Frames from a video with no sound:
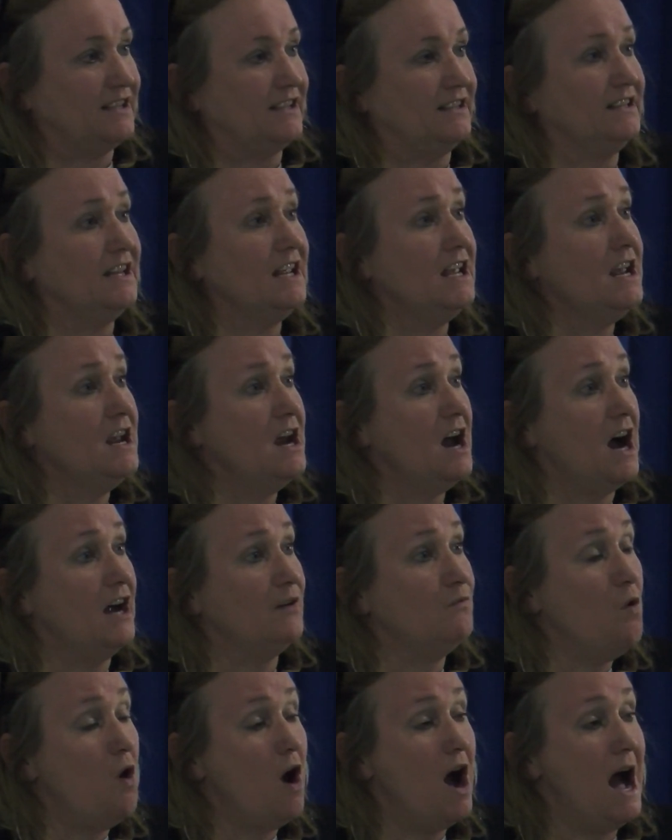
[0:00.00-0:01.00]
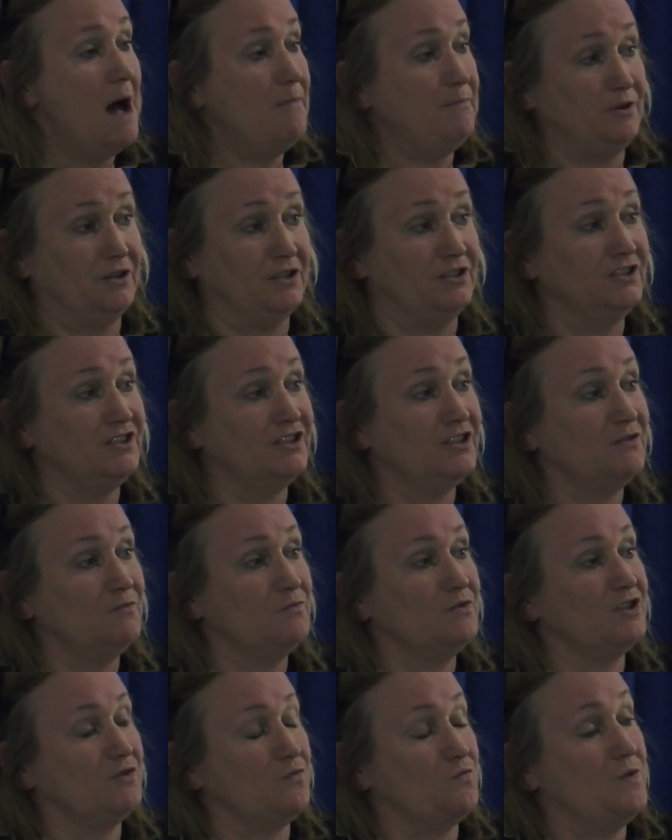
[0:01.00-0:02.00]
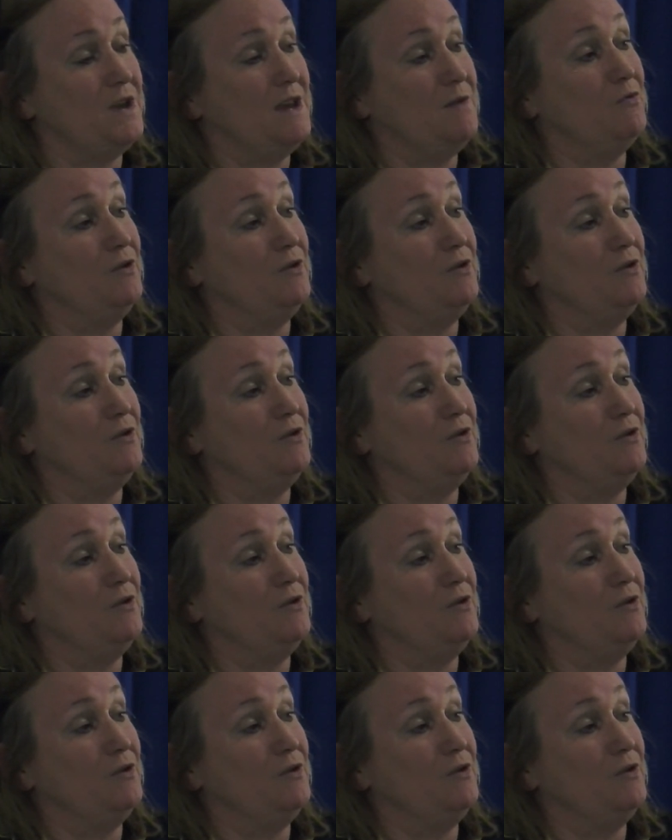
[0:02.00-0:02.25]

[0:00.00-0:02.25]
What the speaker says: And what happened was that we